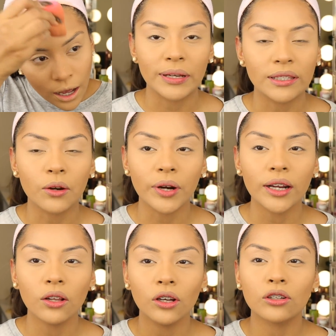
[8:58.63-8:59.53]
My skin right
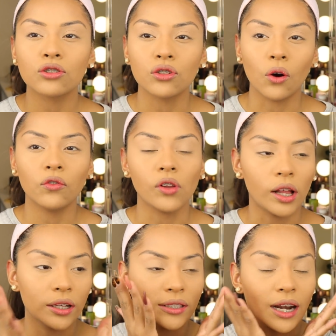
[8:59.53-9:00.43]
now looks so
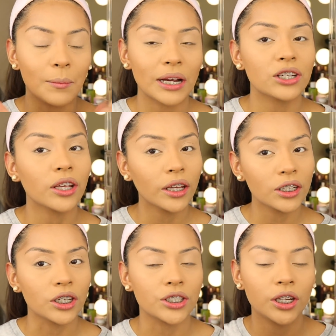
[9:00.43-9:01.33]
flawless, and I'm actually gonna
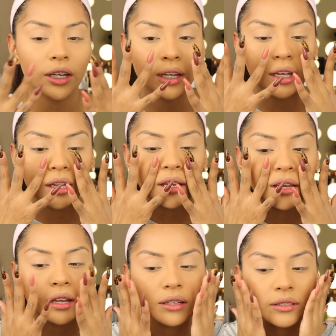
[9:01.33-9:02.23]
touch it
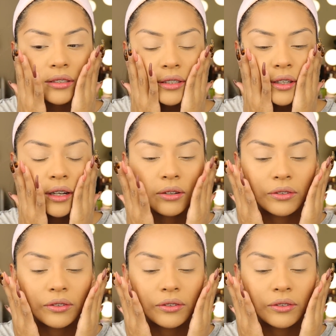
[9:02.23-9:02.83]
and see how